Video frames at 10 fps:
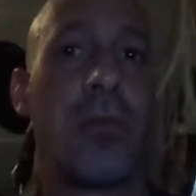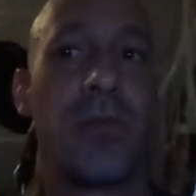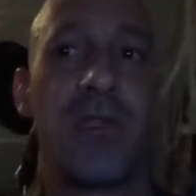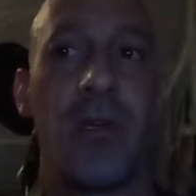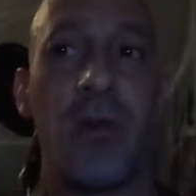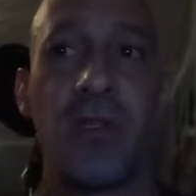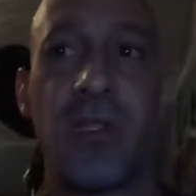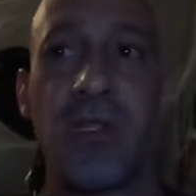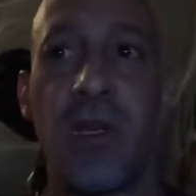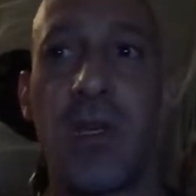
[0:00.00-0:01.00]
So it's
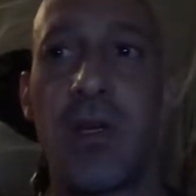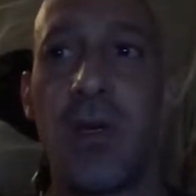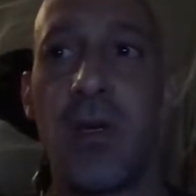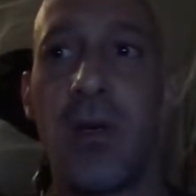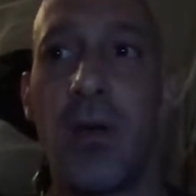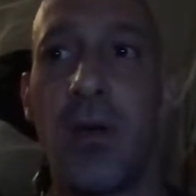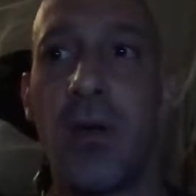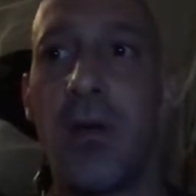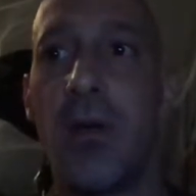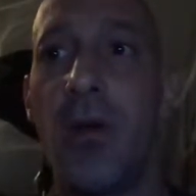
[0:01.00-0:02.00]
just like
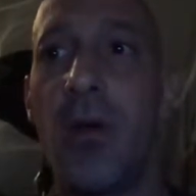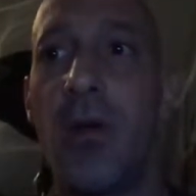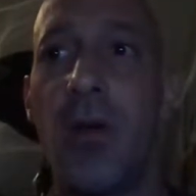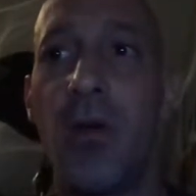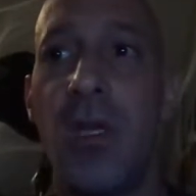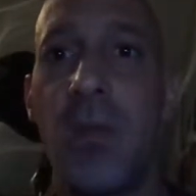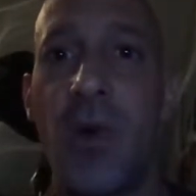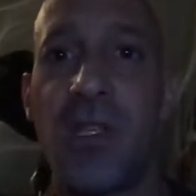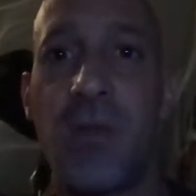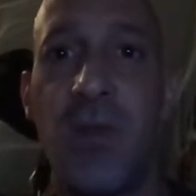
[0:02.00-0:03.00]
he
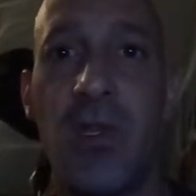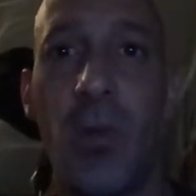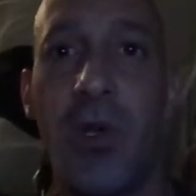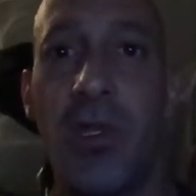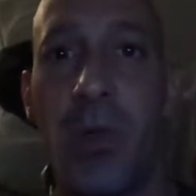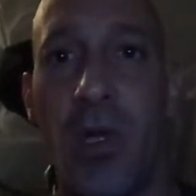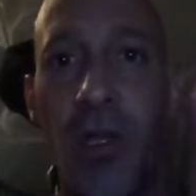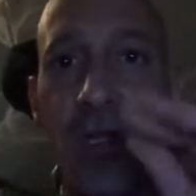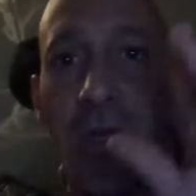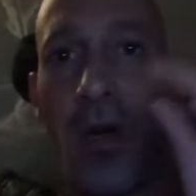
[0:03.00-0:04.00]
wants to be the one doing
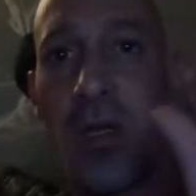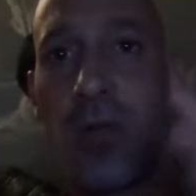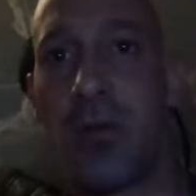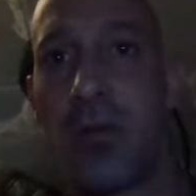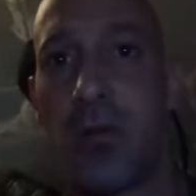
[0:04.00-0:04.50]
all the talking,